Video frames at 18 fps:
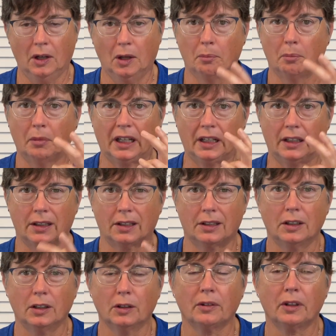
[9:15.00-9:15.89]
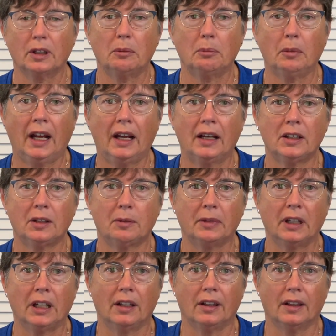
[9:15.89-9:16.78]
but it still reminds
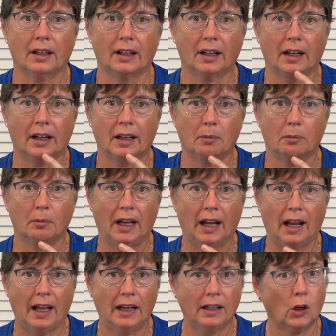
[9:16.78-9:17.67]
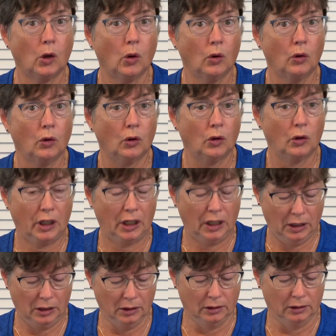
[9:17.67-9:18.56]
me that I am not
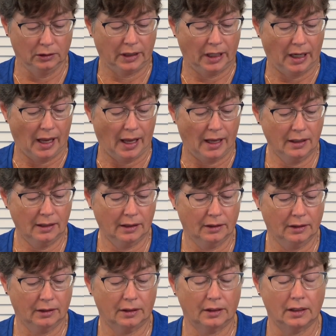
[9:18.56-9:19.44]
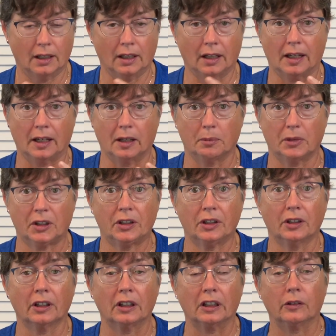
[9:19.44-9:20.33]
healed yet, that I am
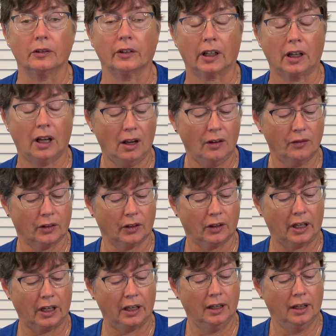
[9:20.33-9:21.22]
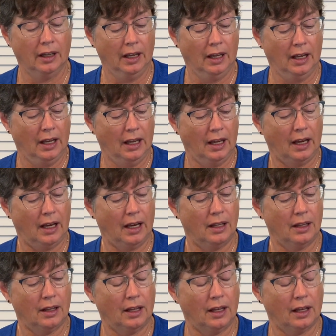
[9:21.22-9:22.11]
still in recovery,
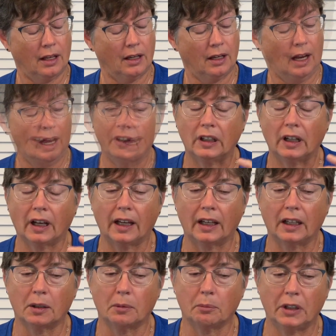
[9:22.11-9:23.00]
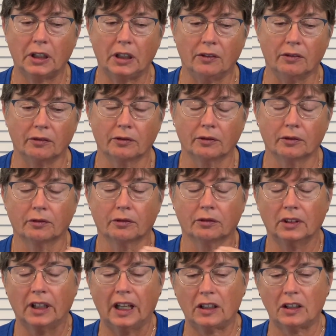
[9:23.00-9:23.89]
and that I can be
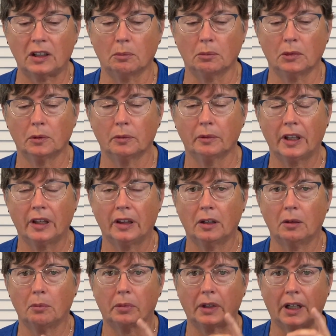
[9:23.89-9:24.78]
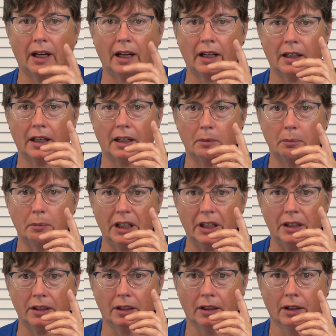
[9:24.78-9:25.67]
flexible with it, but I can
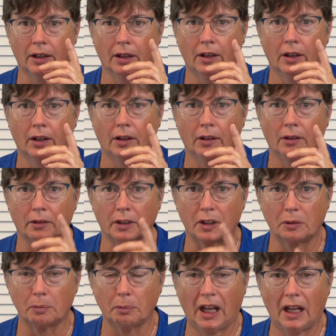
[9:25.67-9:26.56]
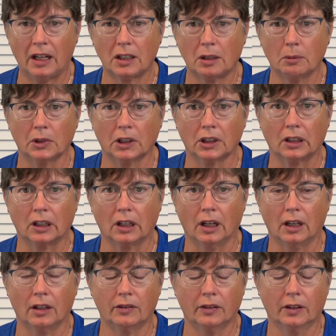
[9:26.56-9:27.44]
be responsible
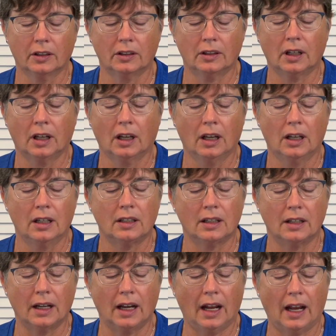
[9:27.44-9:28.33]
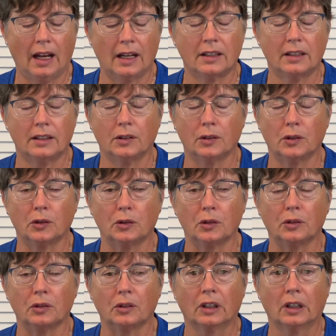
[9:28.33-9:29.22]
enough not to